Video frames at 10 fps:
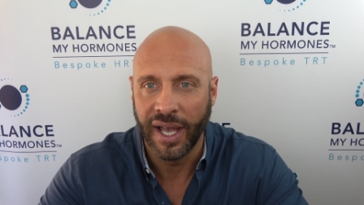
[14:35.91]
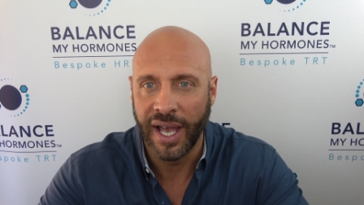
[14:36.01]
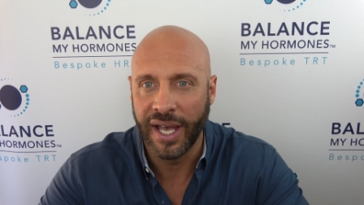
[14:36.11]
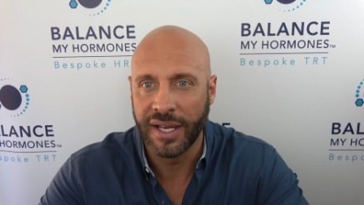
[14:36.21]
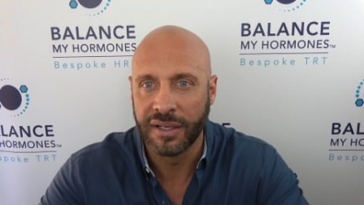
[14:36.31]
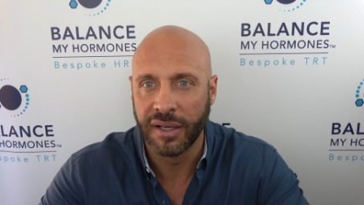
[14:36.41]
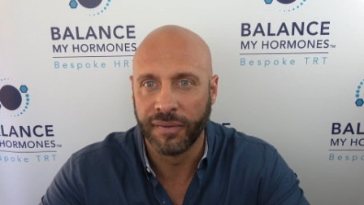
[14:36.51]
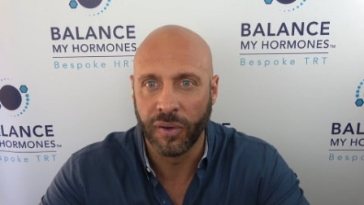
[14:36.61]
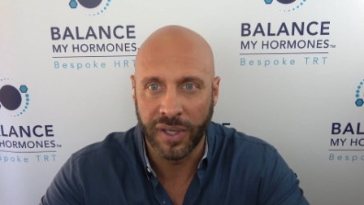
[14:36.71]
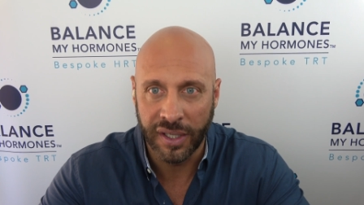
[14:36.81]
and
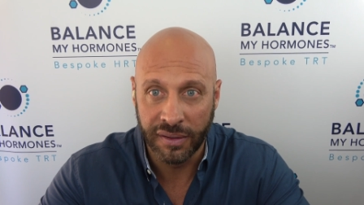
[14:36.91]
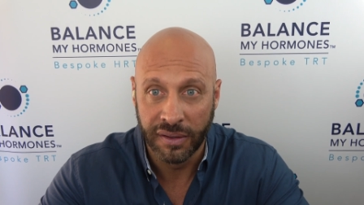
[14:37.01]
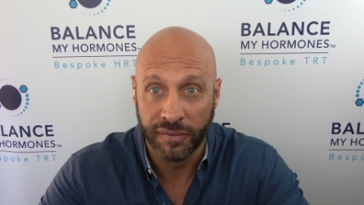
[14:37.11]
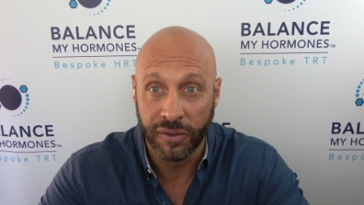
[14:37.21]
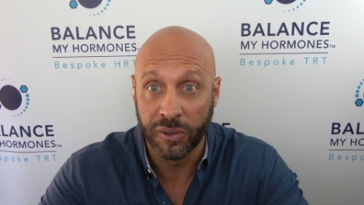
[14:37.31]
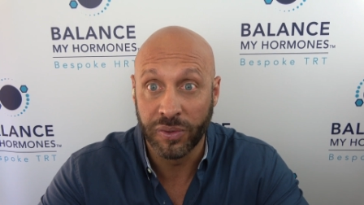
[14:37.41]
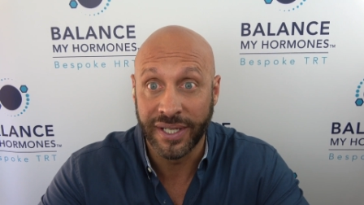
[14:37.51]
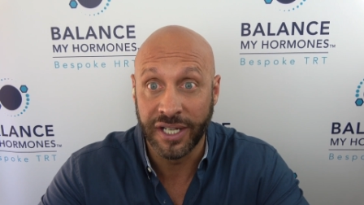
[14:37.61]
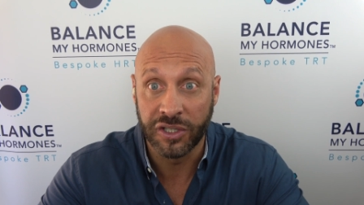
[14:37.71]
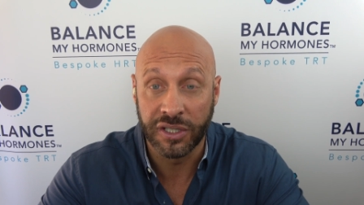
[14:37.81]
avoiding fluid
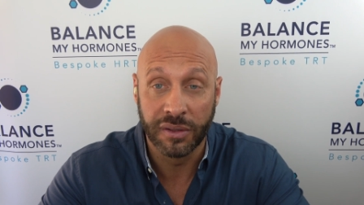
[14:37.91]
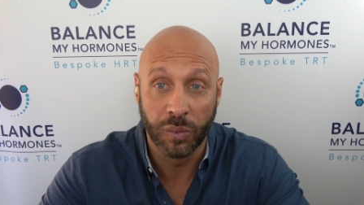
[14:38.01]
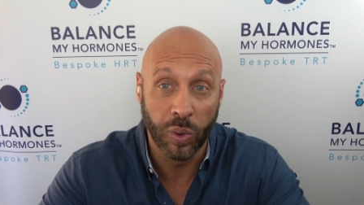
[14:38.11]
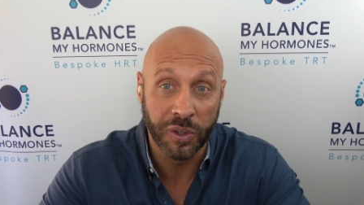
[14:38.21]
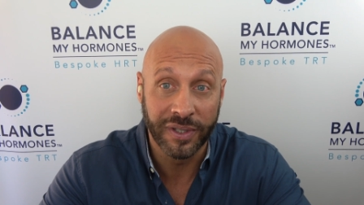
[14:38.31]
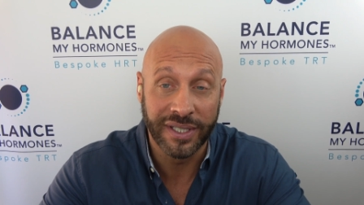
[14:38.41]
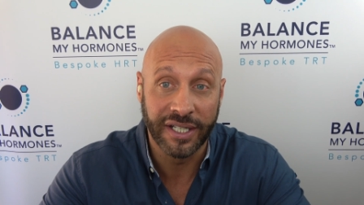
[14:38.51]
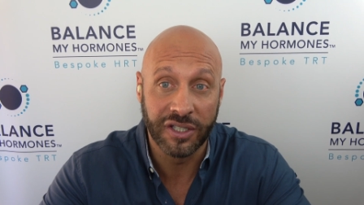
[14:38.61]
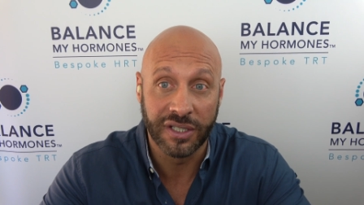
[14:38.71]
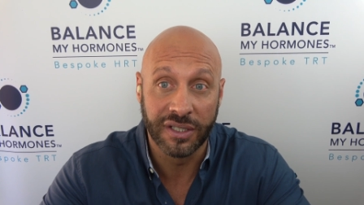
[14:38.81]
retention, water
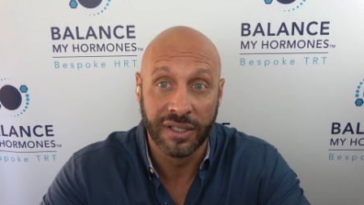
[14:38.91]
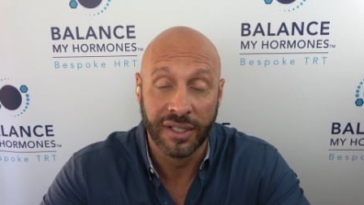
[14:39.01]
retention.